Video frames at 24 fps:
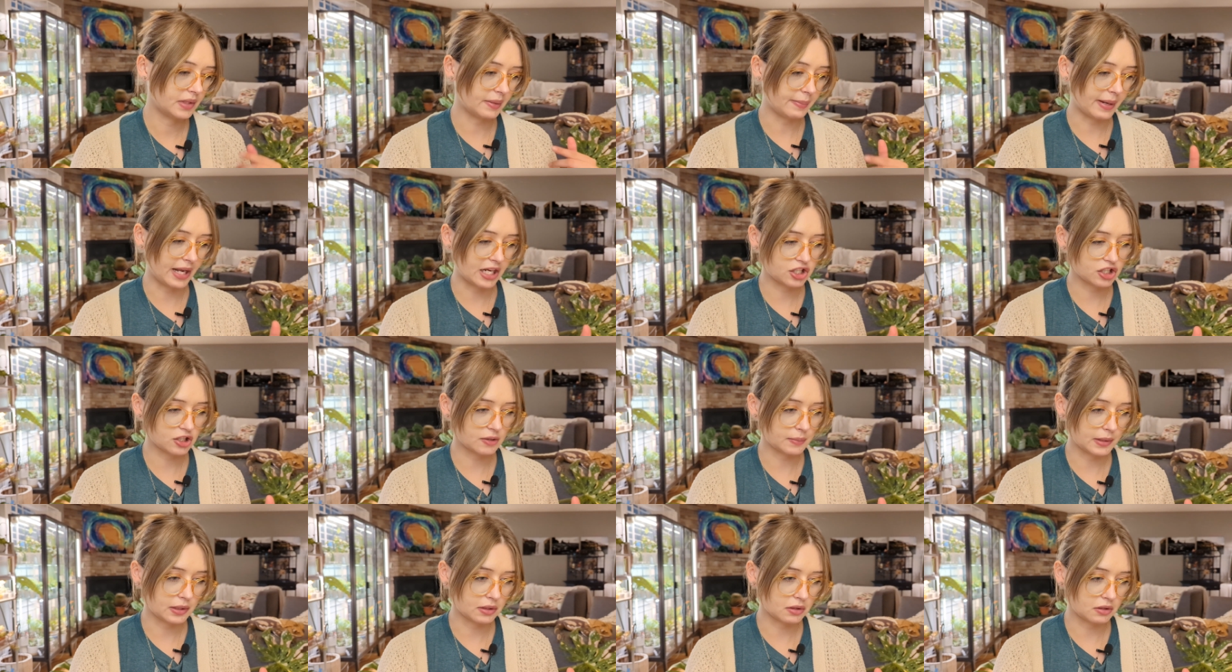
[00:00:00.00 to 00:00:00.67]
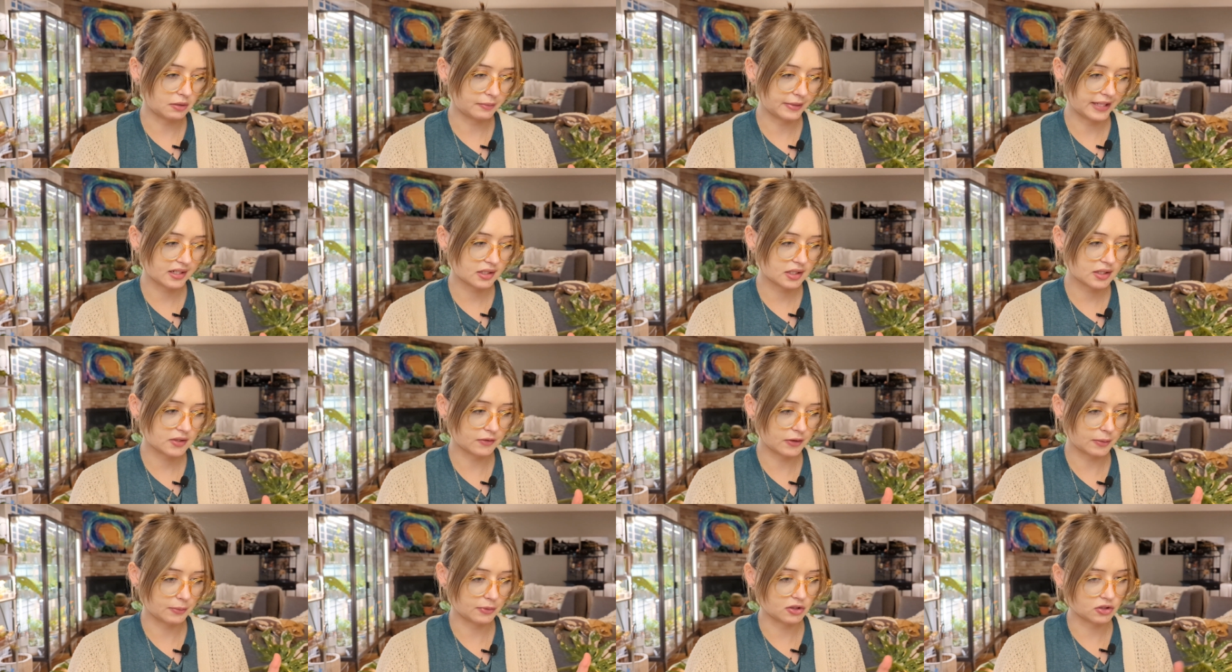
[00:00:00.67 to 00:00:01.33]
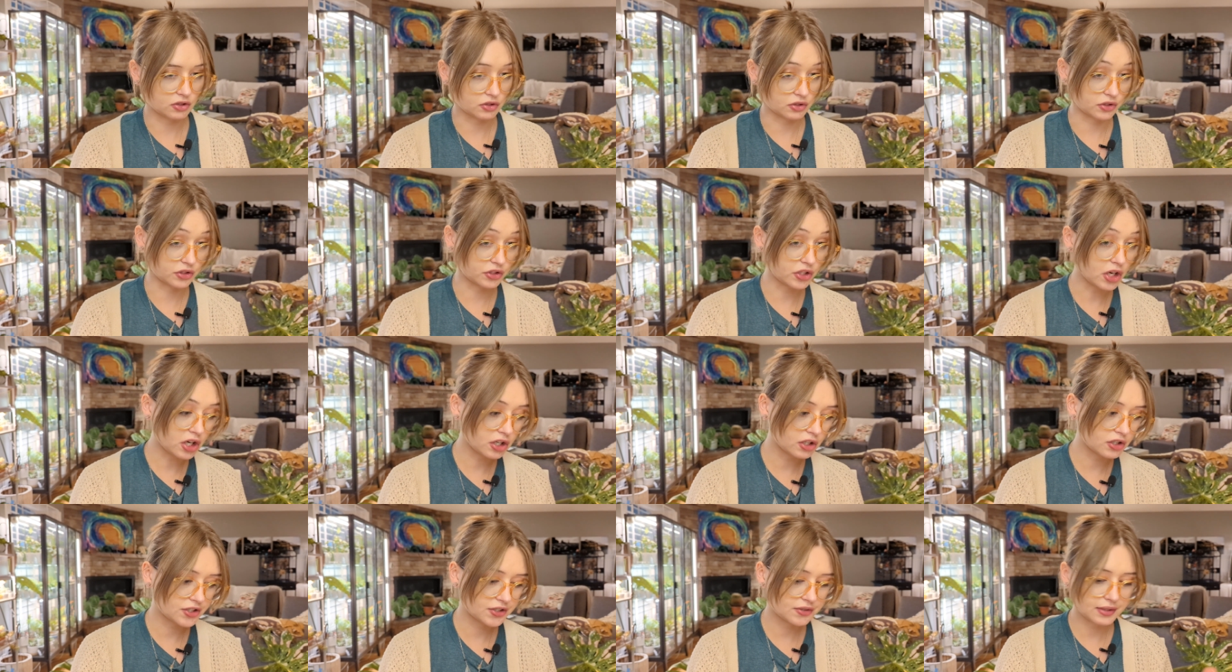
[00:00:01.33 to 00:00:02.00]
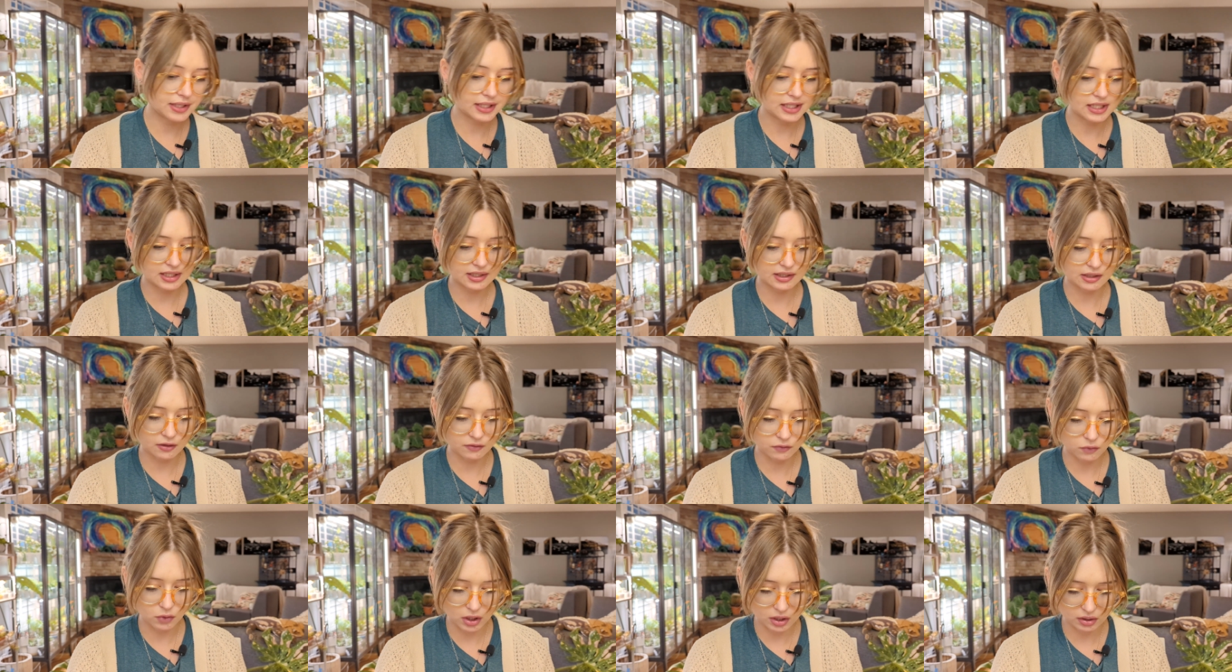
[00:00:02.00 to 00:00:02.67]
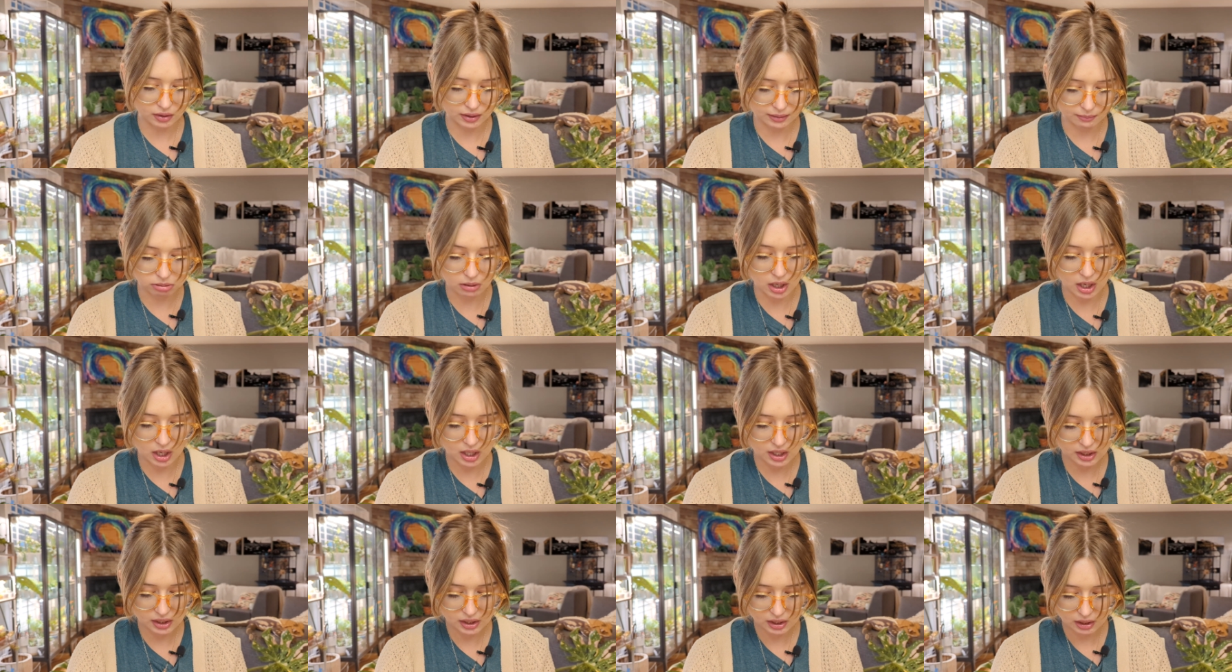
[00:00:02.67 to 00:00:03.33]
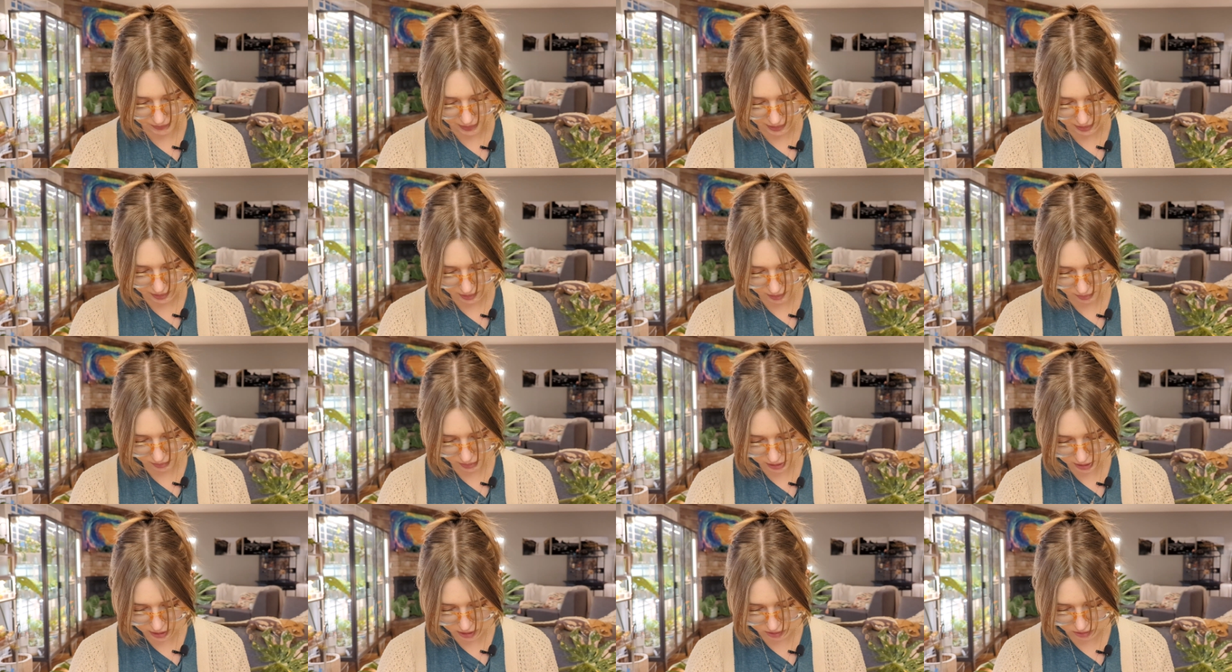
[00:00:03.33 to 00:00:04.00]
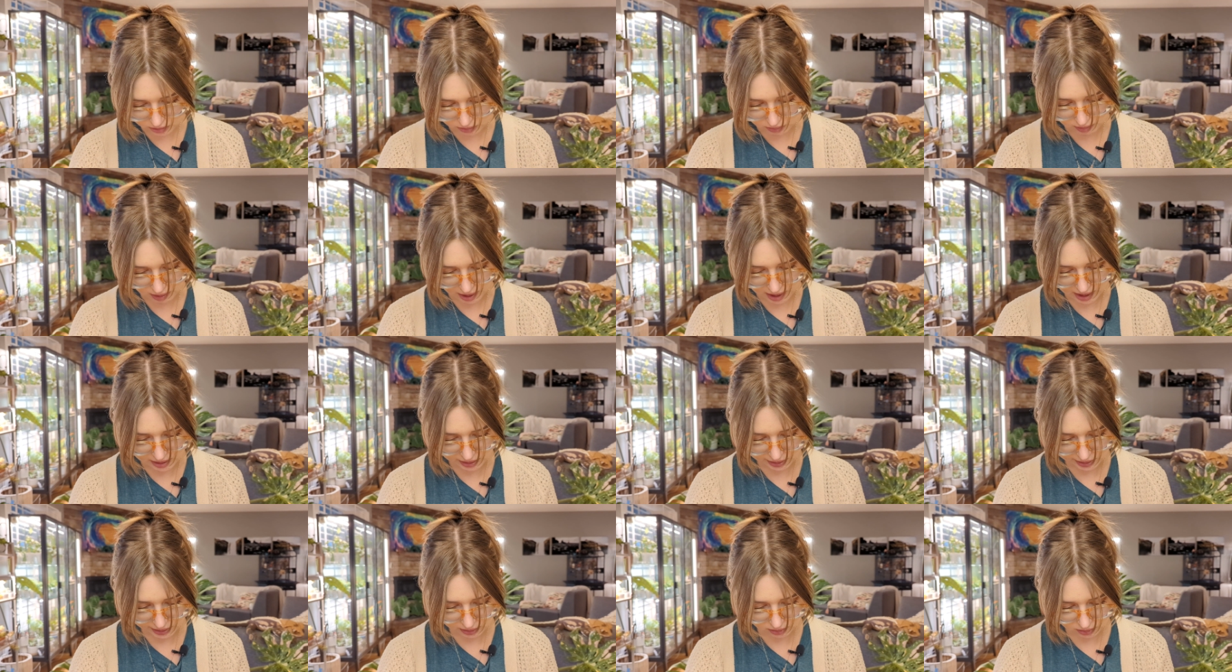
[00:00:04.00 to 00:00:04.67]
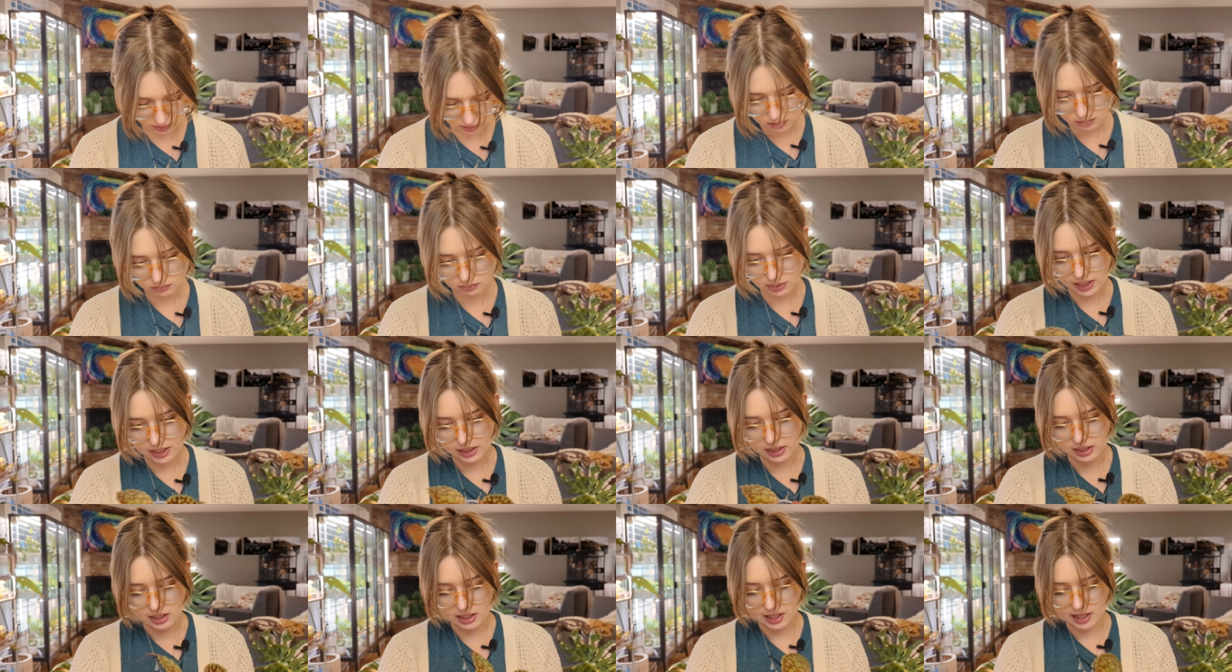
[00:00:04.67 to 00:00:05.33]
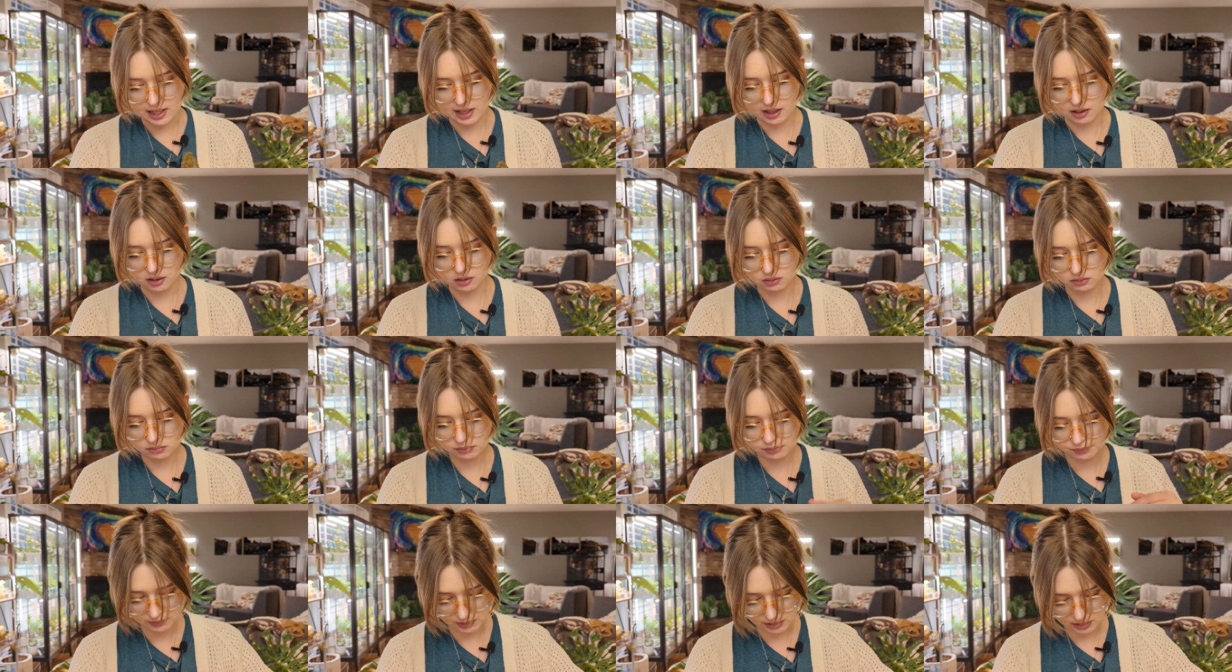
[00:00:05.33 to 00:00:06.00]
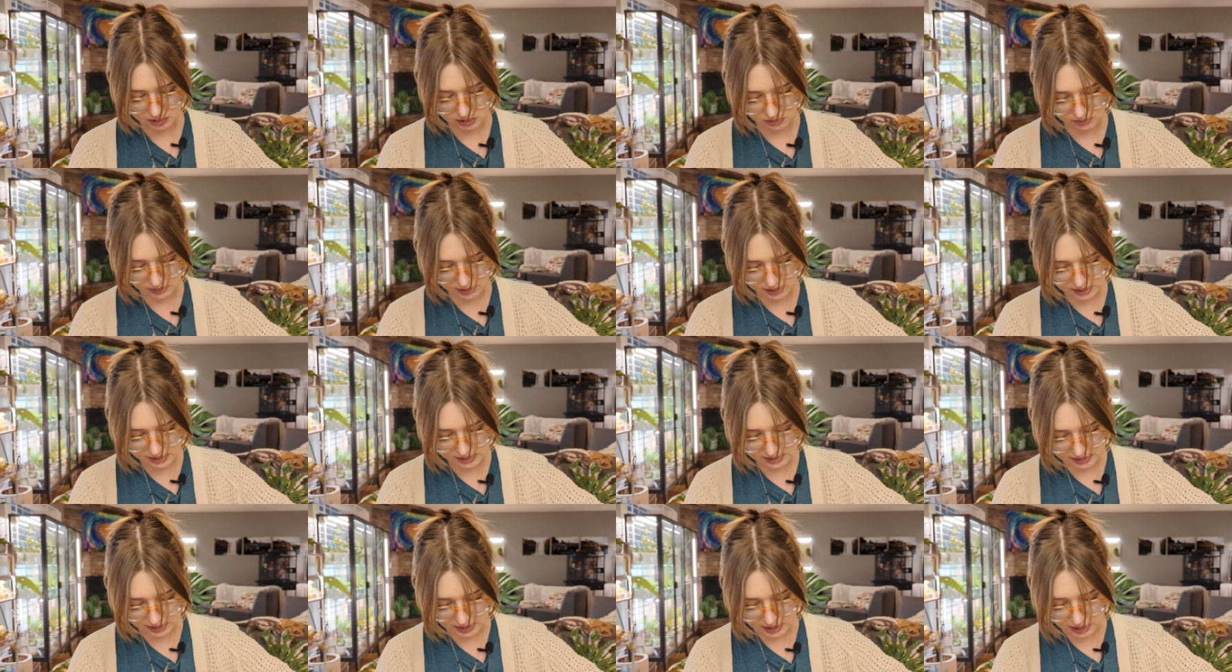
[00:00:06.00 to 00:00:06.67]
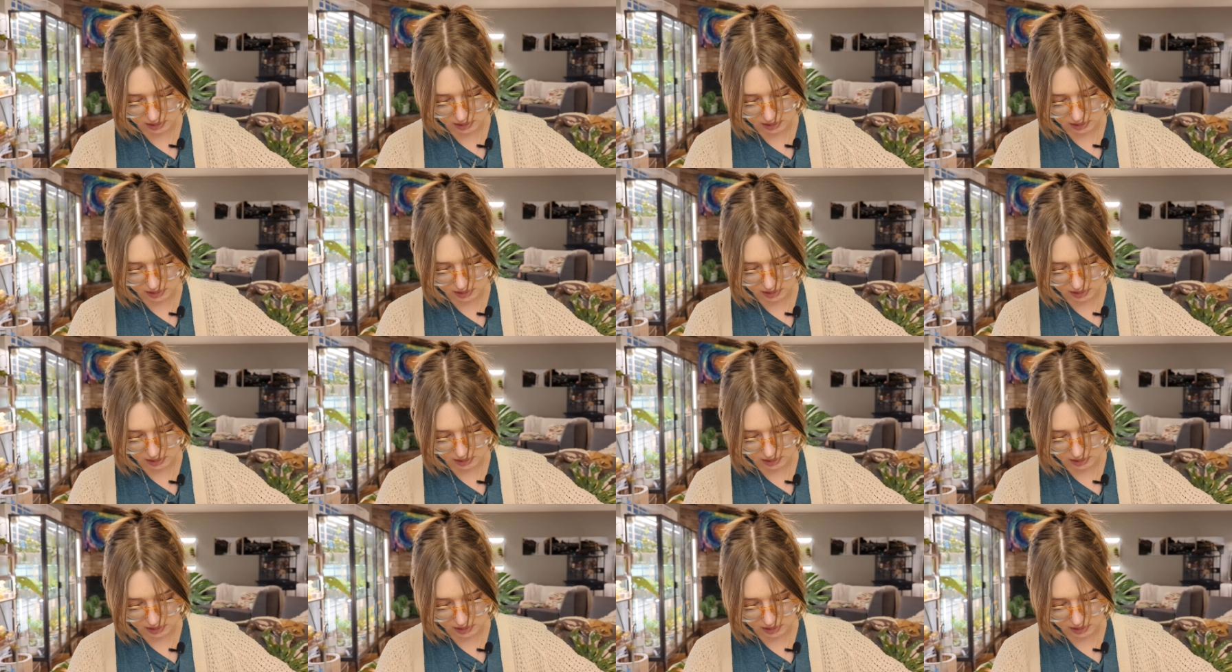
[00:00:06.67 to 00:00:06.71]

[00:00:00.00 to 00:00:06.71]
the magic mineral mix from Crystal Star Nursery in a self-watering pot. I think I'm gonna do that like right now. I just wanna see